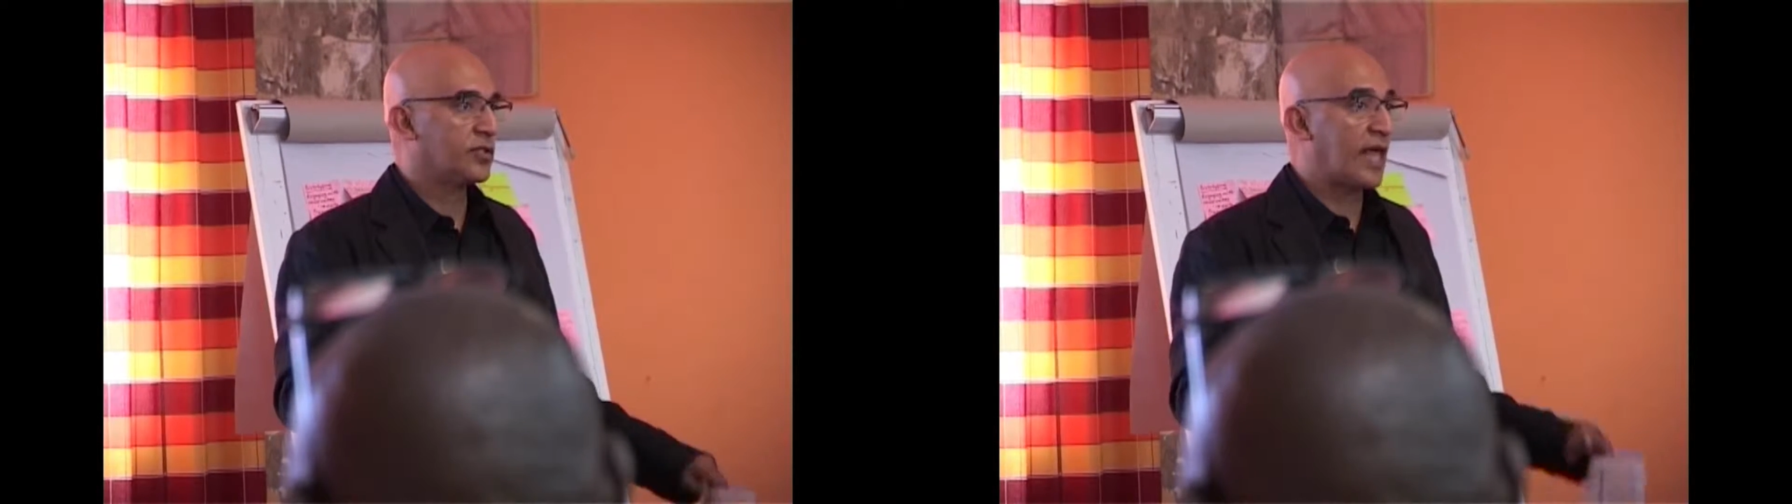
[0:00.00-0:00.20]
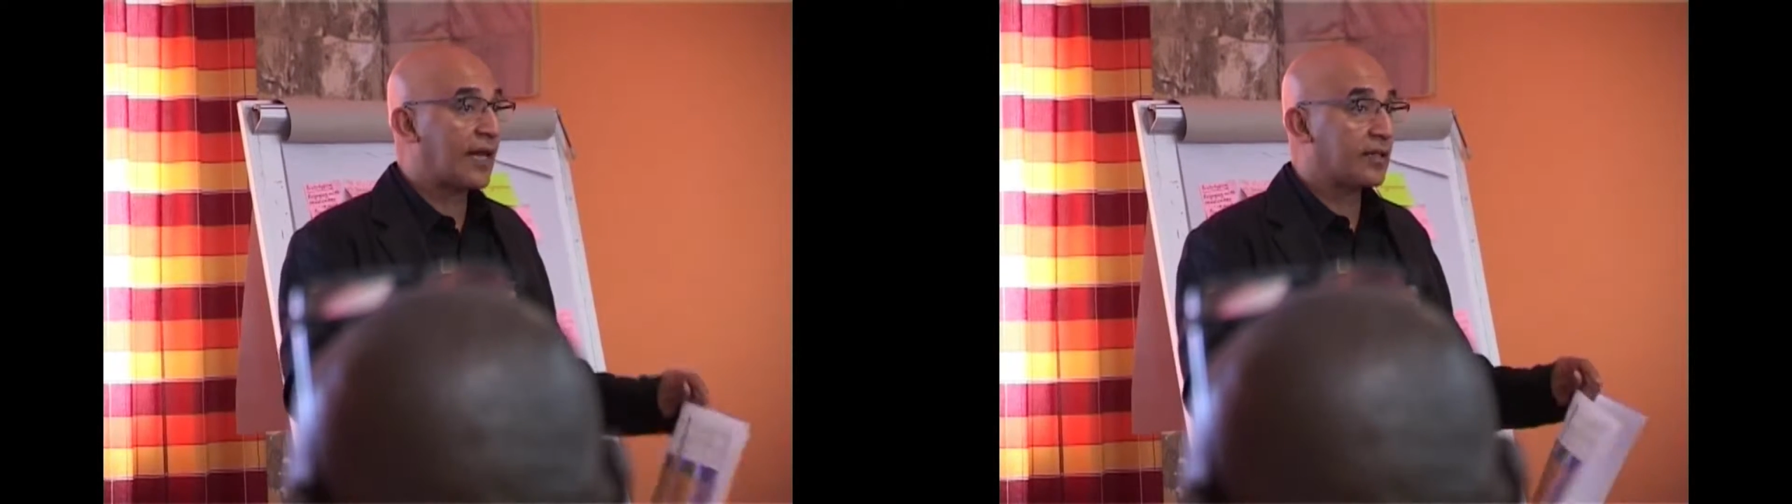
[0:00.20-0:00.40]

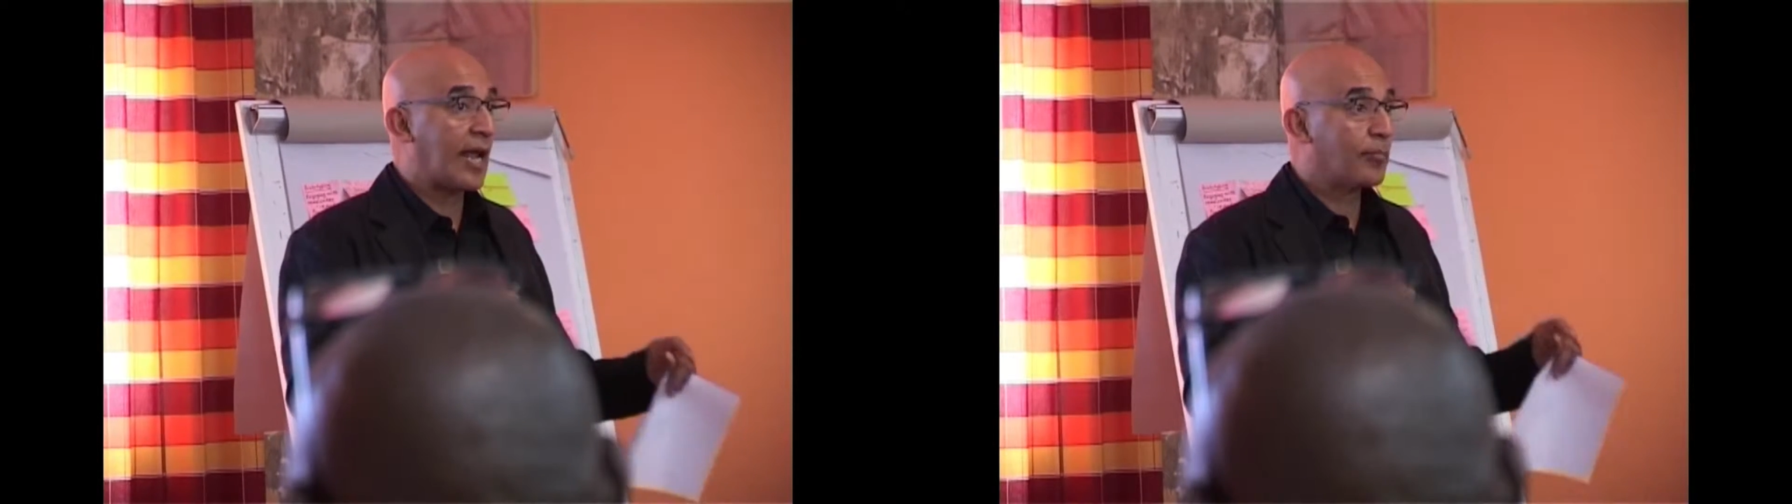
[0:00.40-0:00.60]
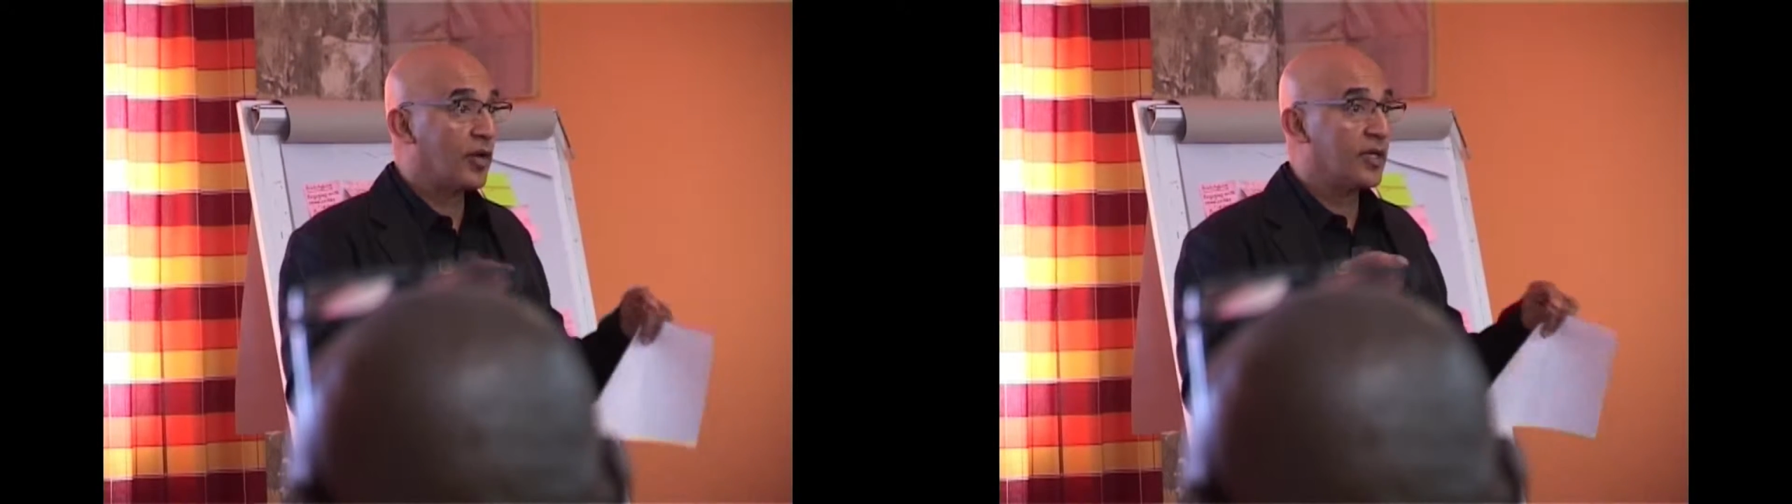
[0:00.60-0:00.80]
So at
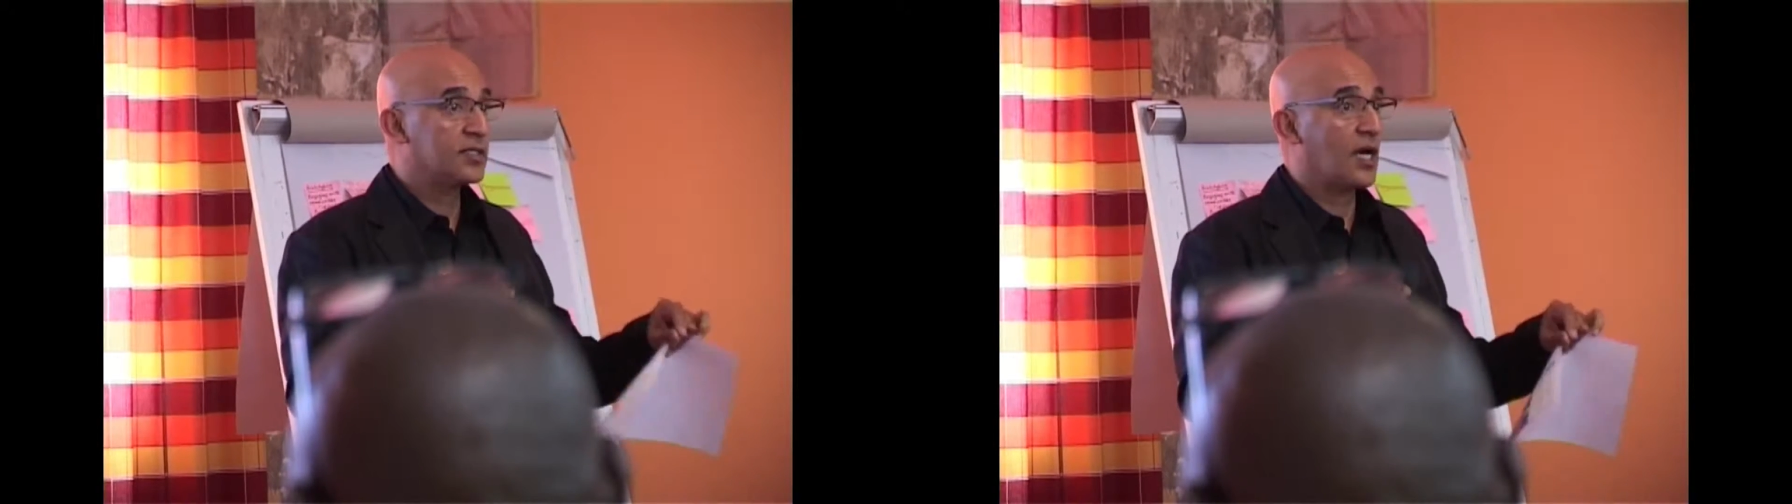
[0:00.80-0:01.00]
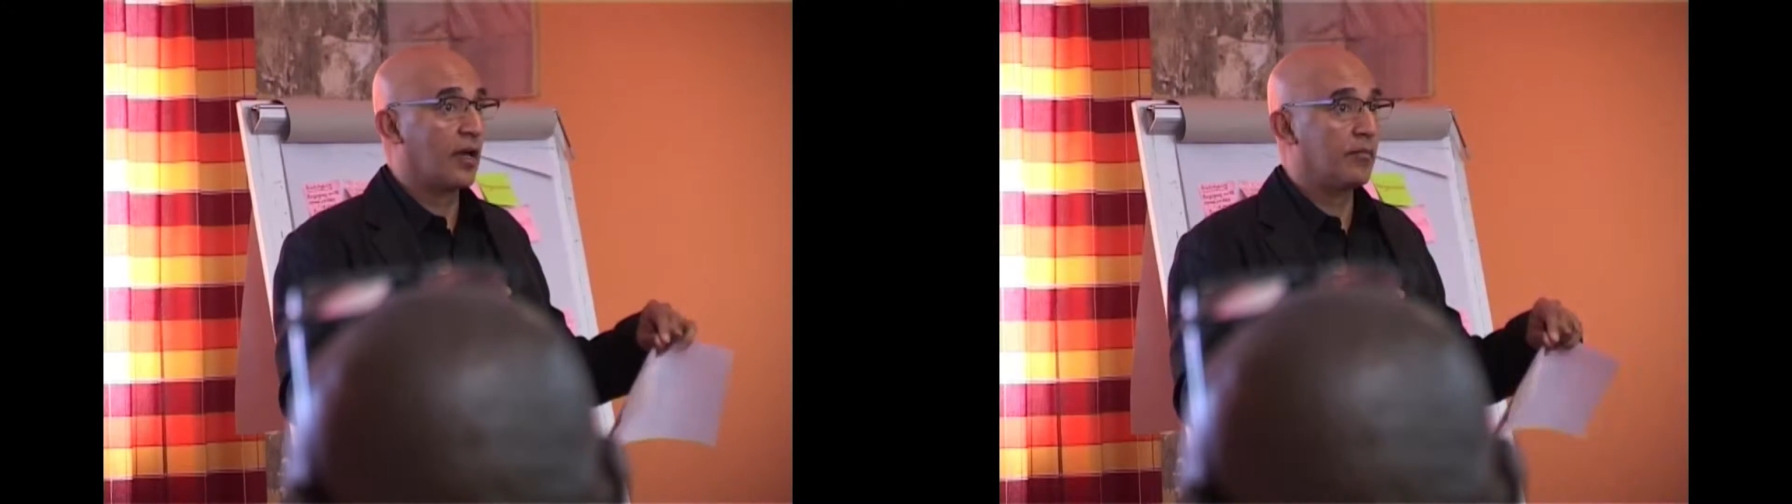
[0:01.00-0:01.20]
that point in
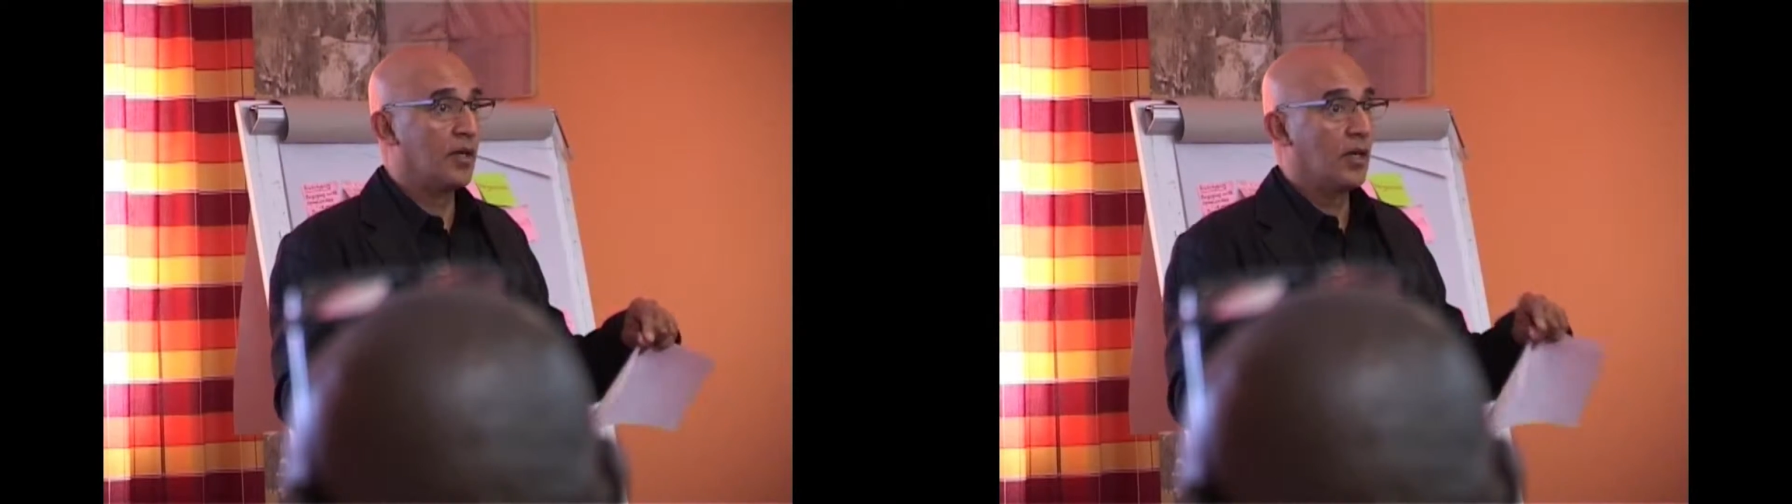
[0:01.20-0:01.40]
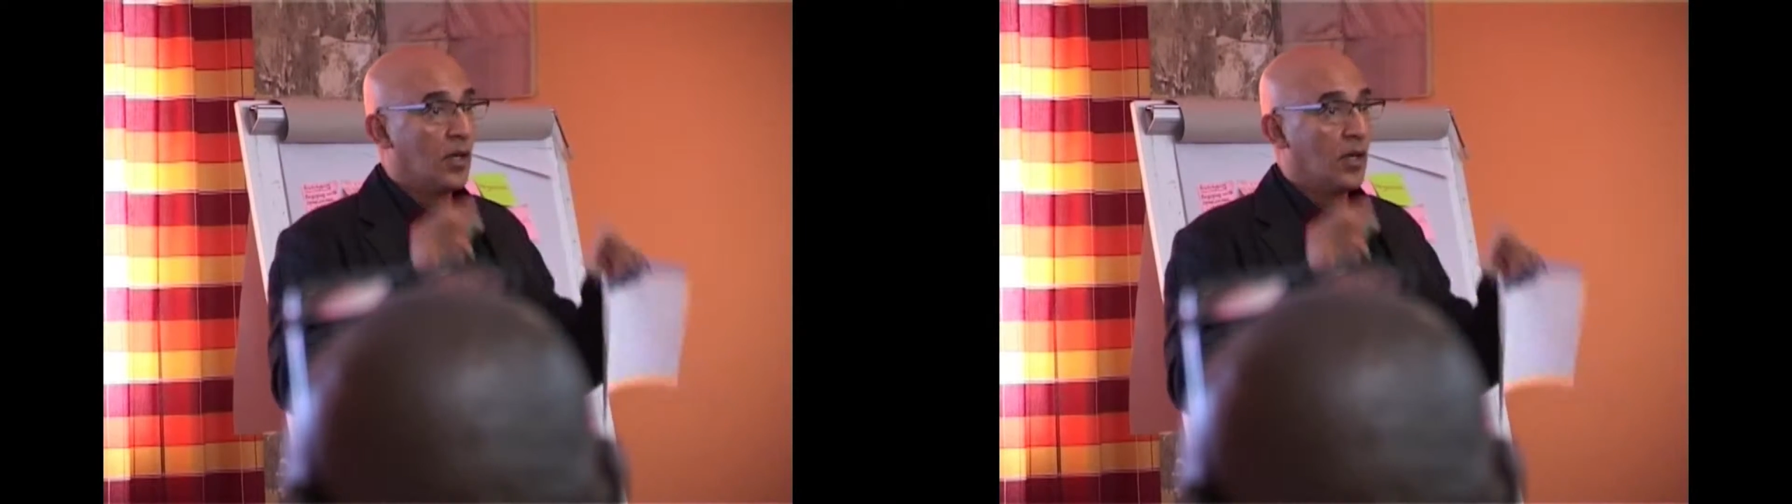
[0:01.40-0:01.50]
time,